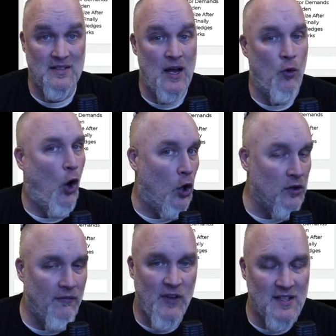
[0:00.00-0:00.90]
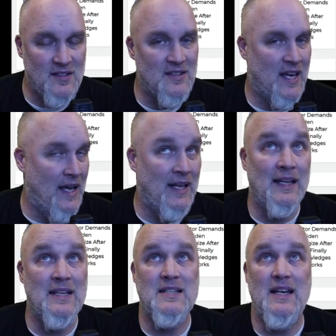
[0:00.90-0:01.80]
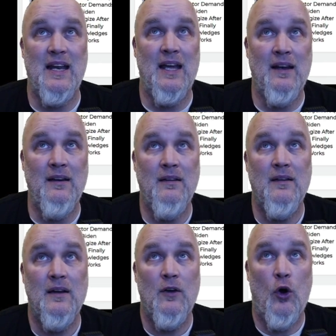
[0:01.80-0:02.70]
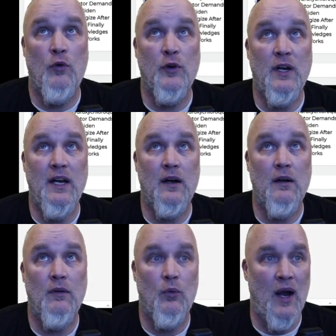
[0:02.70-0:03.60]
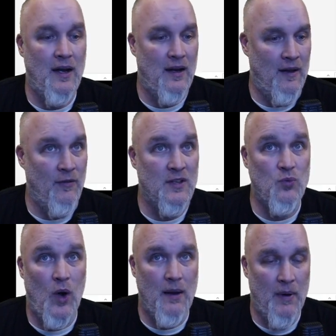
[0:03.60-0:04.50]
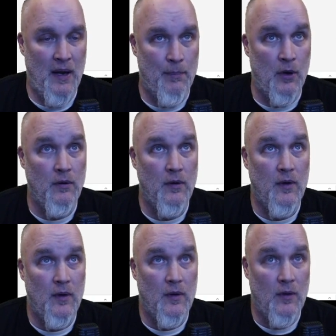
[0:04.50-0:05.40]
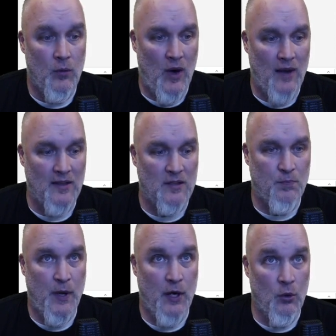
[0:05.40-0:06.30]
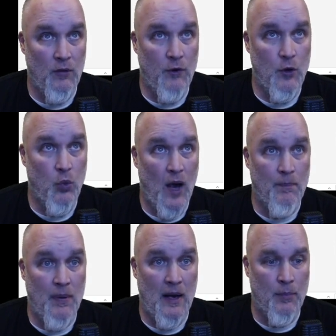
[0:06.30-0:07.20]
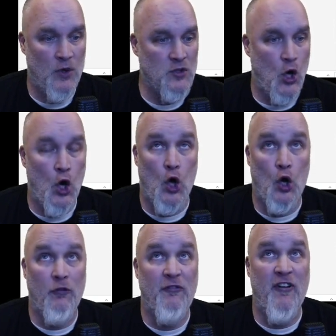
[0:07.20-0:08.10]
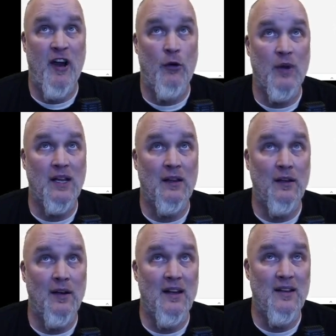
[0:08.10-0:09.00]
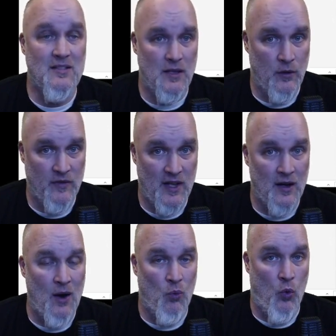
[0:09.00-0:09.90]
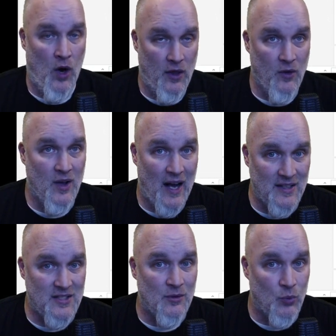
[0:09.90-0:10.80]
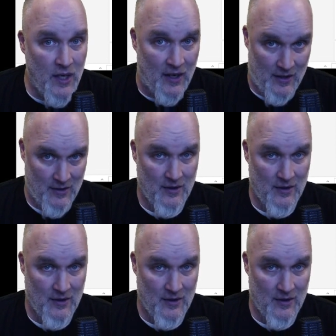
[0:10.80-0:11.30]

Now, all of this is again listed in over here, right, in this white paper right? This peer reviewed white paper, it's all very clearly listed over there, and I want you guys to read it.